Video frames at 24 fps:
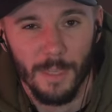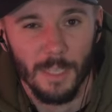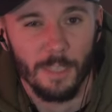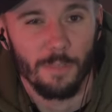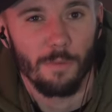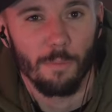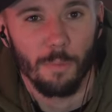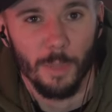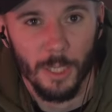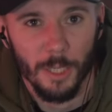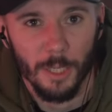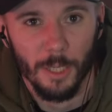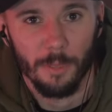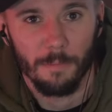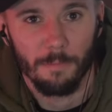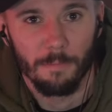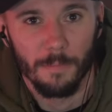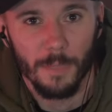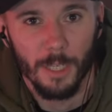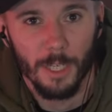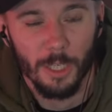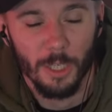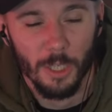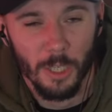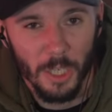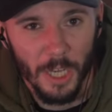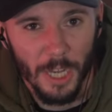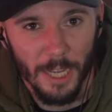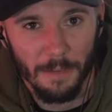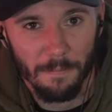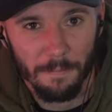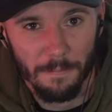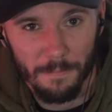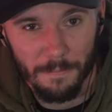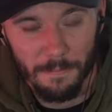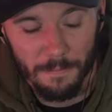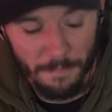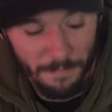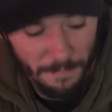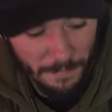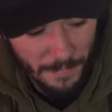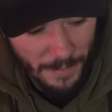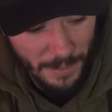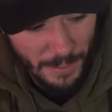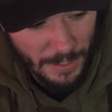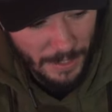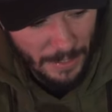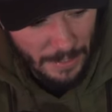thanks for being here. Good night
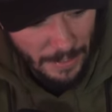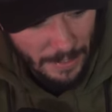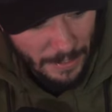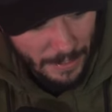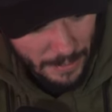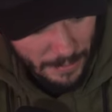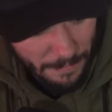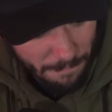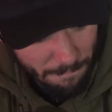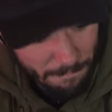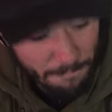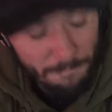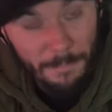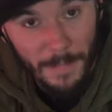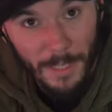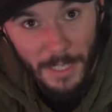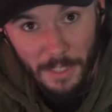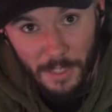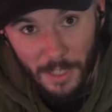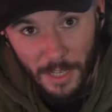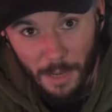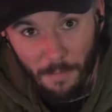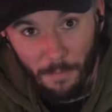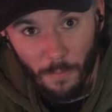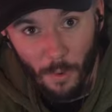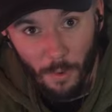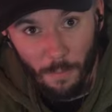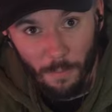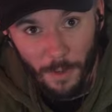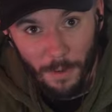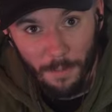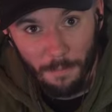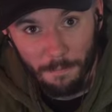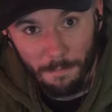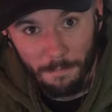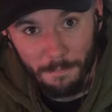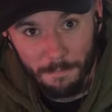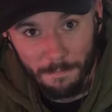and stay informed.